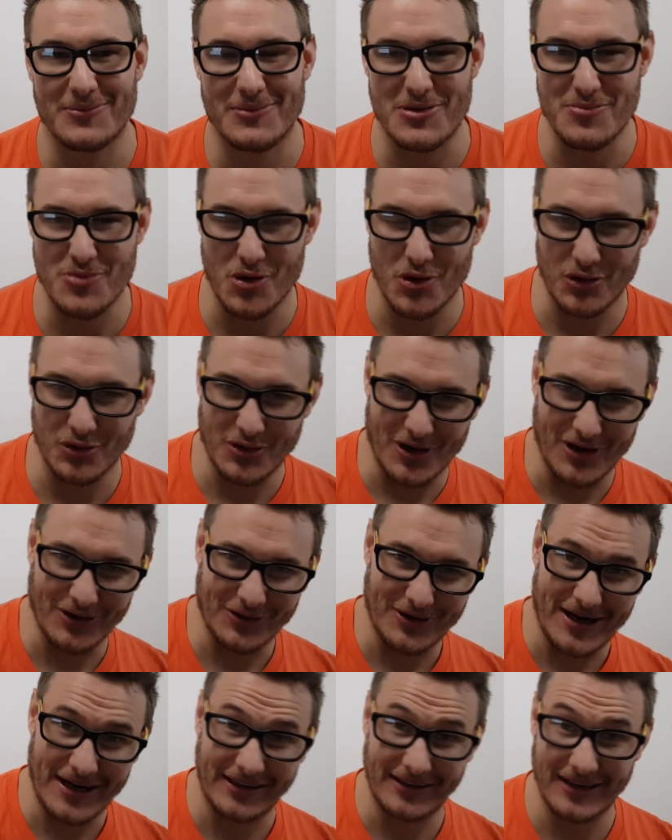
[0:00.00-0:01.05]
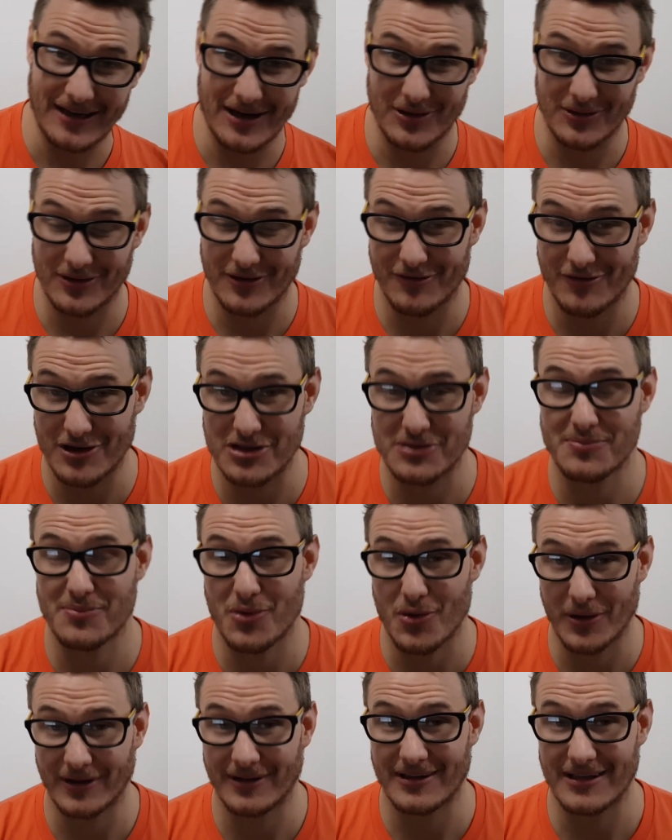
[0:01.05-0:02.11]
be more wrong right now. The first
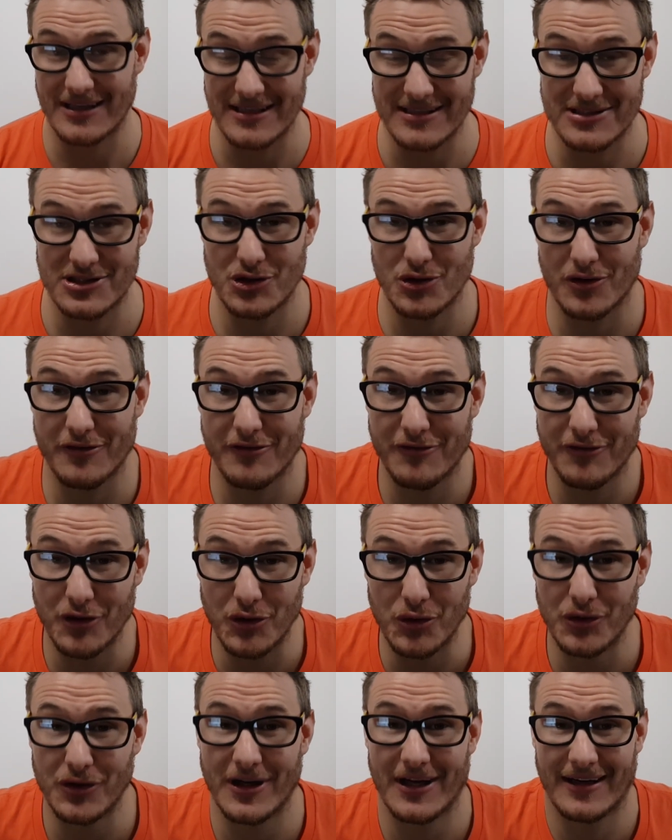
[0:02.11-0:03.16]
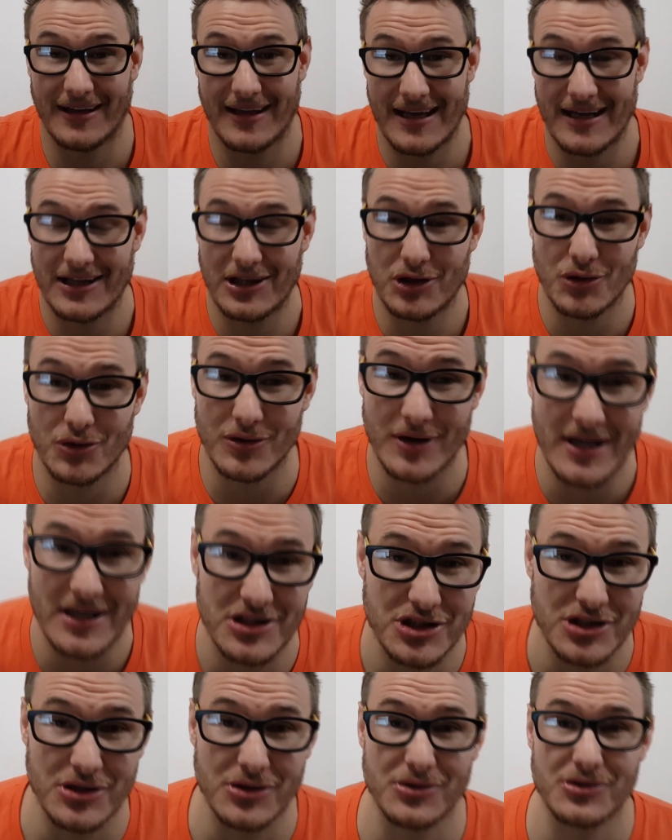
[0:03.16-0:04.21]
point is your food and getting your
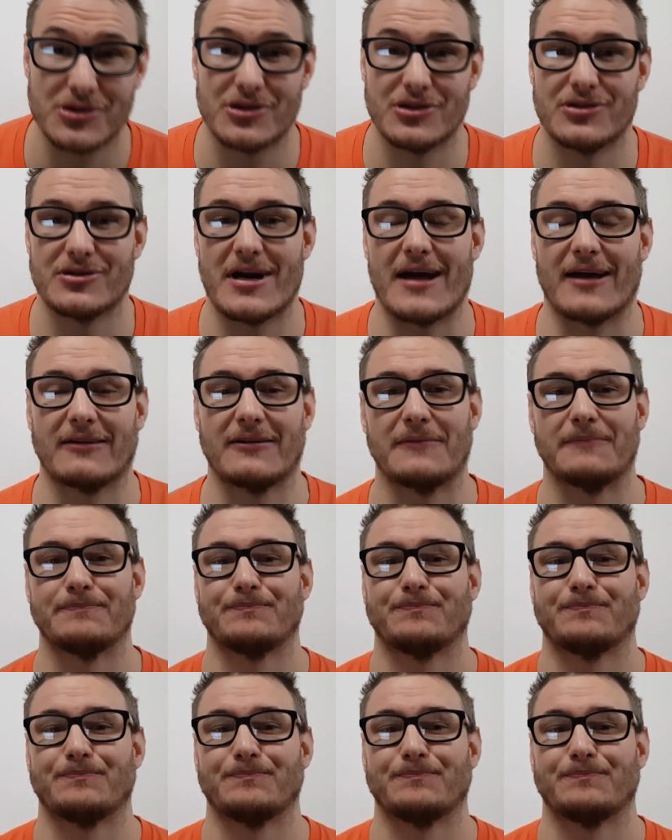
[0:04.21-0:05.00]
ratios correct.